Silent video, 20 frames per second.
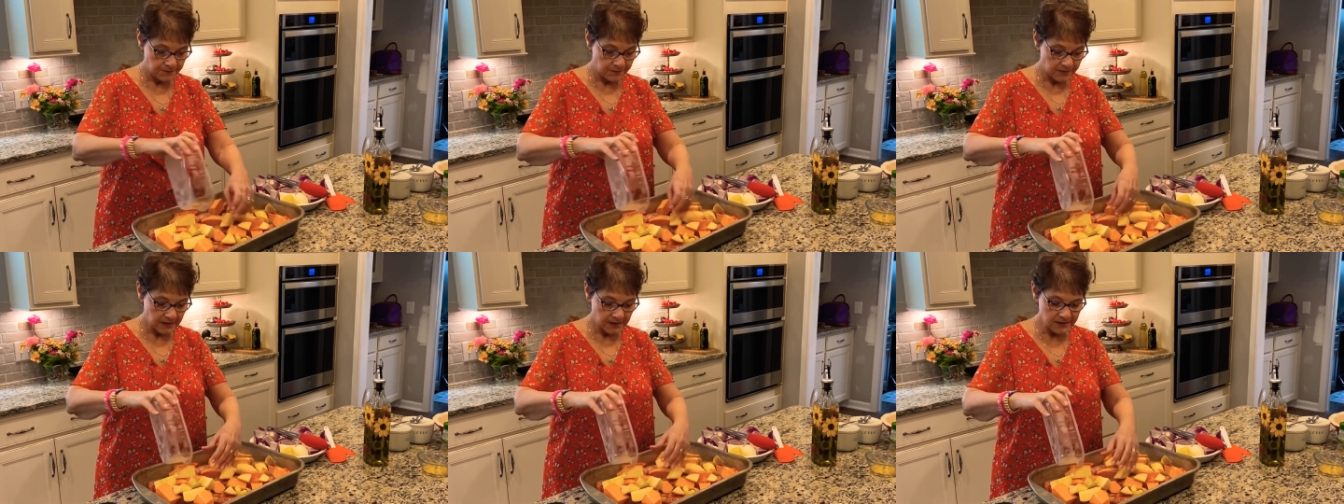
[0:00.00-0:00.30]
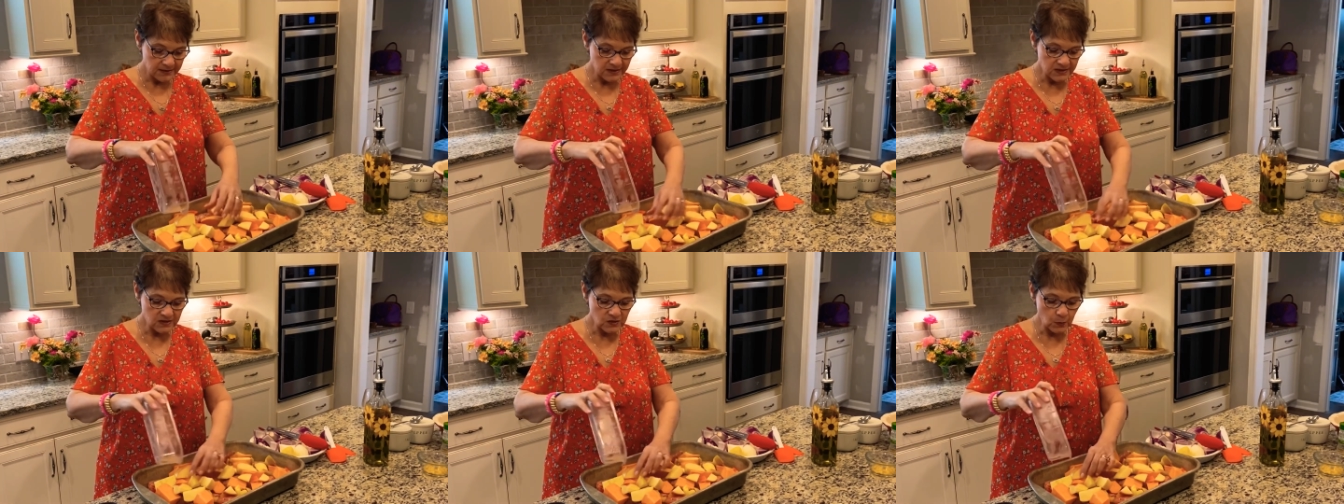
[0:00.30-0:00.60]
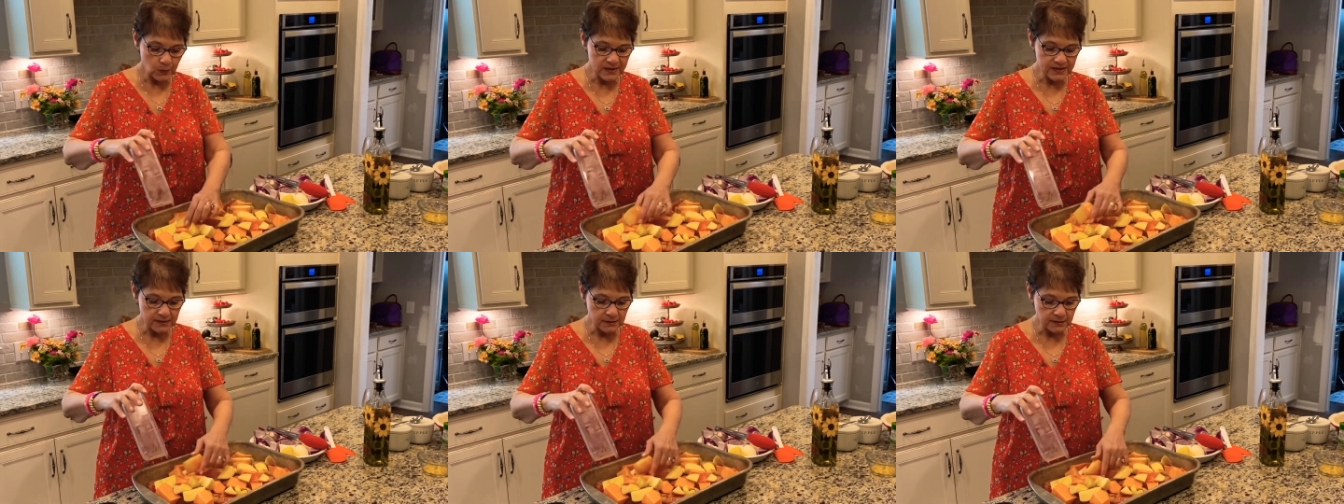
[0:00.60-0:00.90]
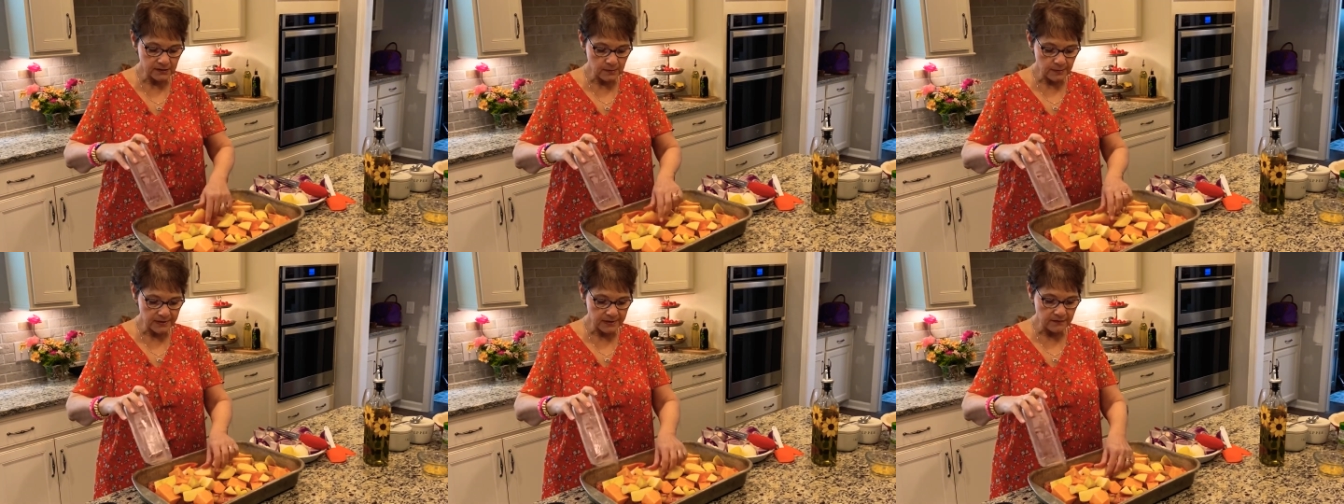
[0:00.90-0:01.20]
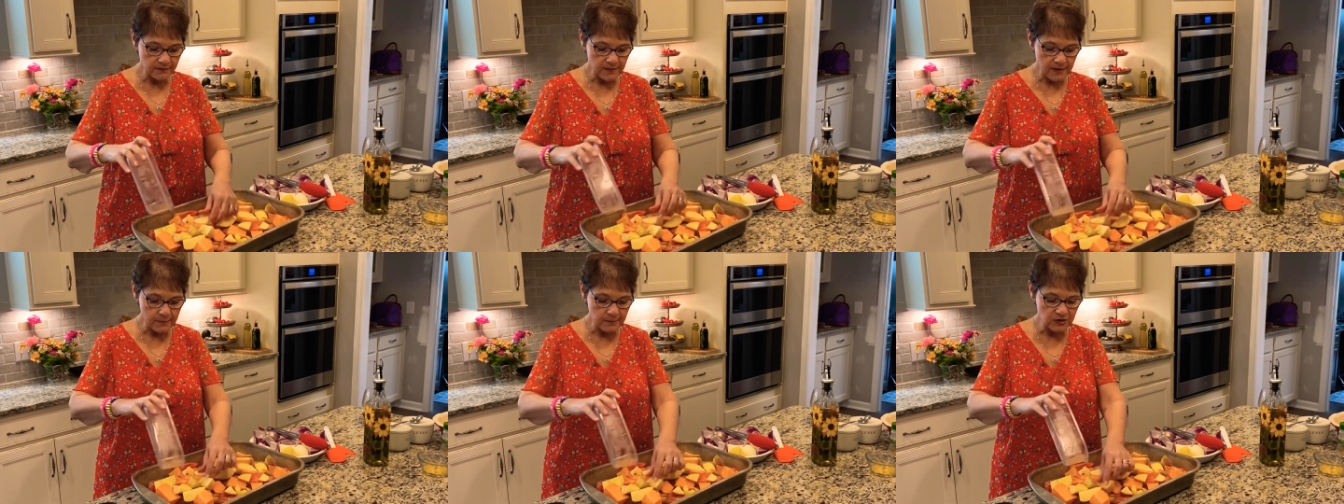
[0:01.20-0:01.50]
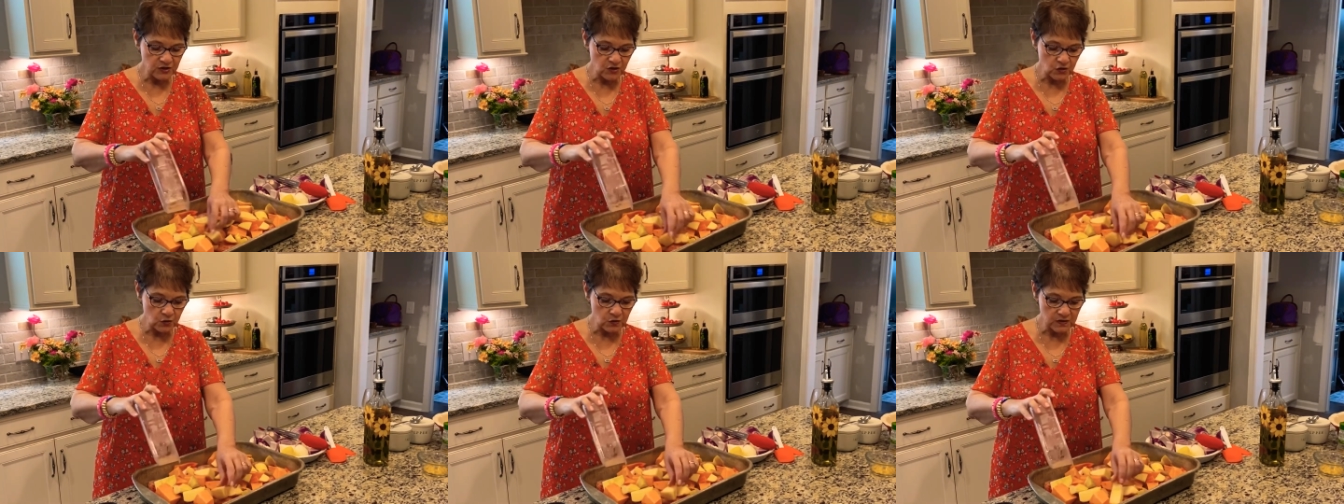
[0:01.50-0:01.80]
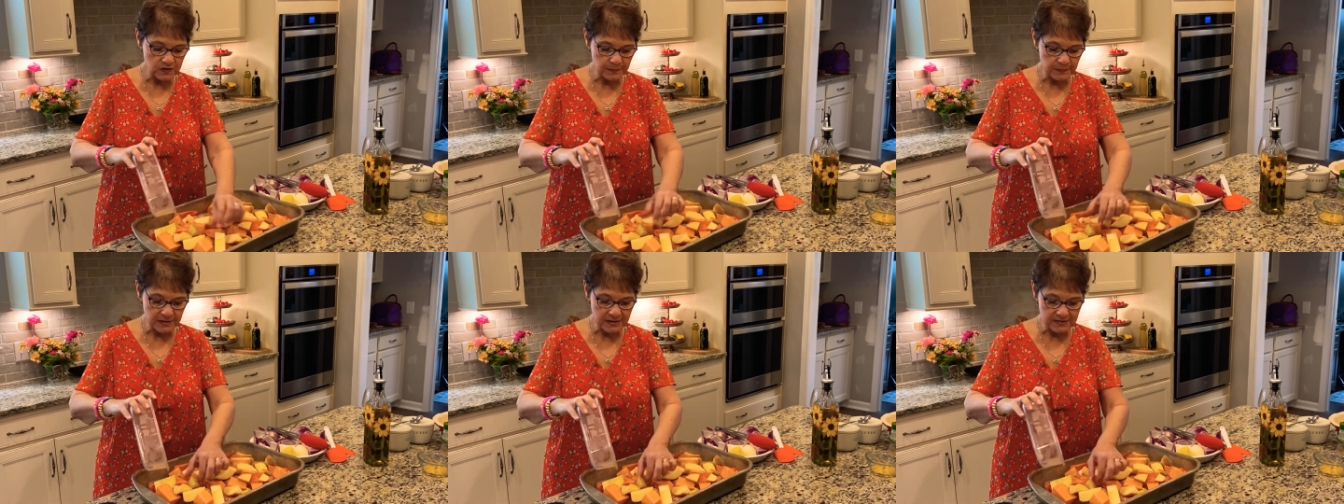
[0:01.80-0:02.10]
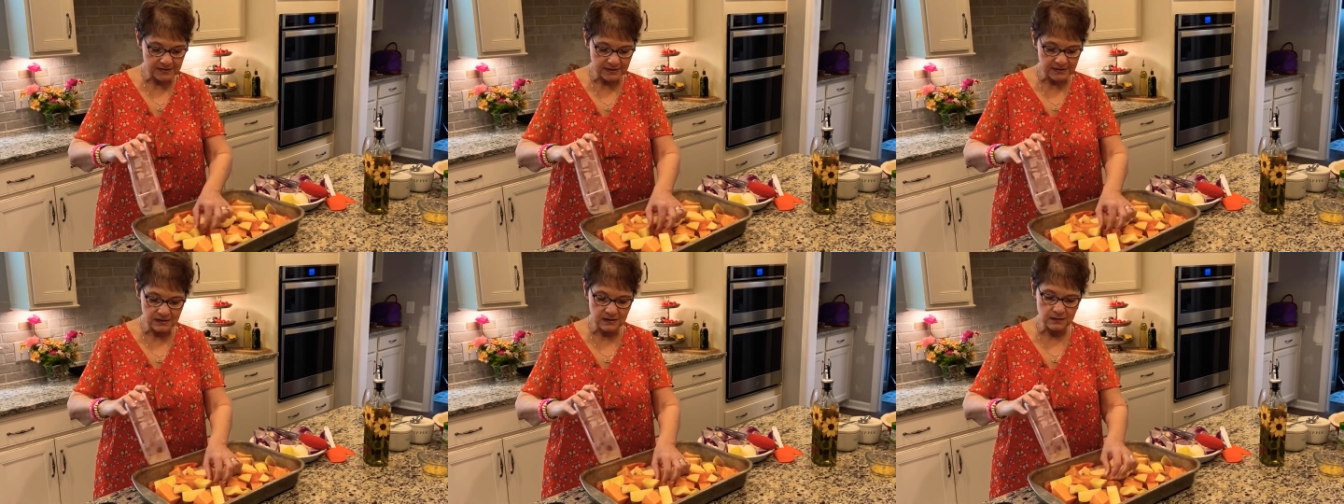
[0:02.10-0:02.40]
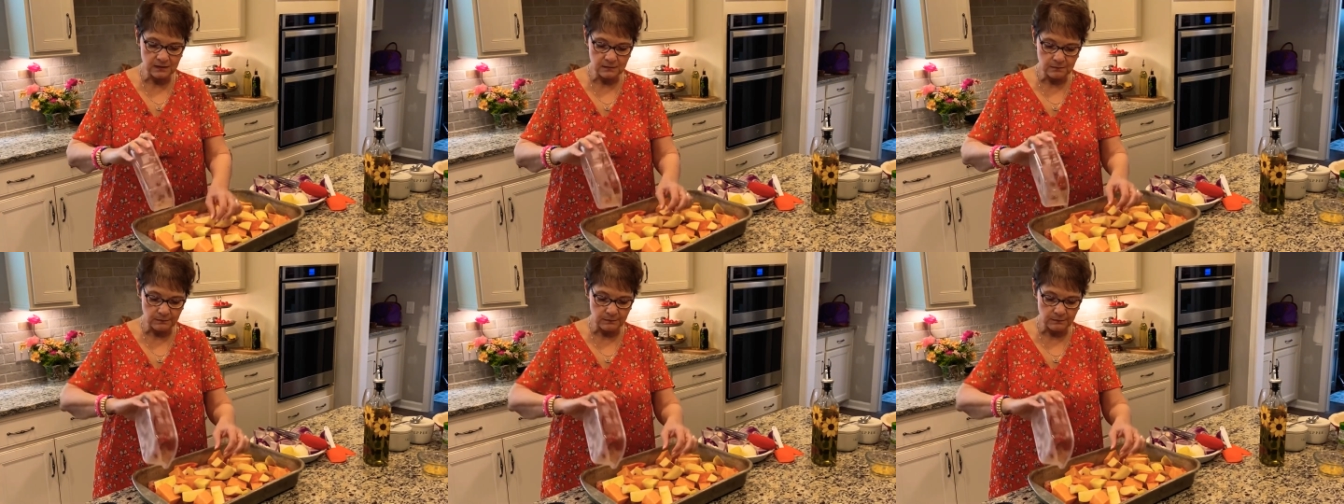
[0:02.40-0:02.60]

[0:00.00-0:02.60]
I did squeeze a little bit of lemon juice because I did